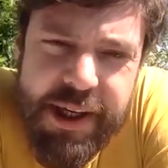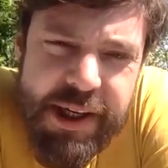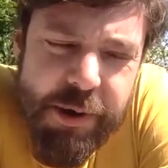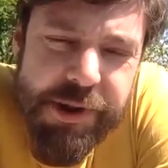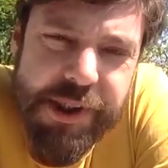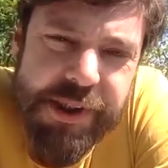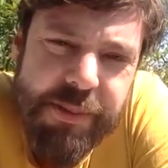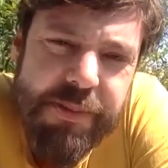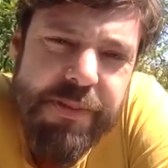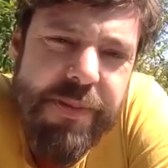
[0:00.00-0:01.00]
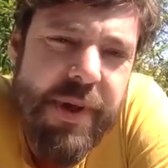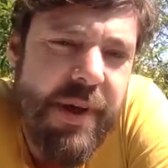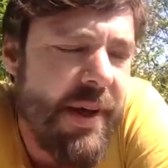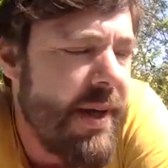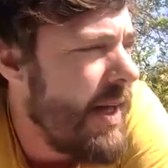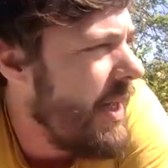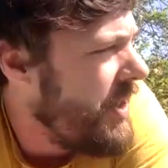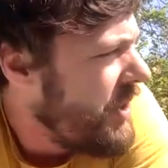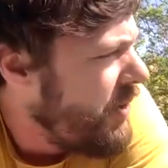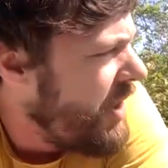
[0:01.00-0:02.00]
ecosystem. And
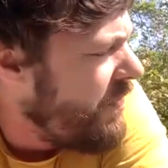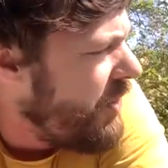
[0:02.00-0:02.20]
just to give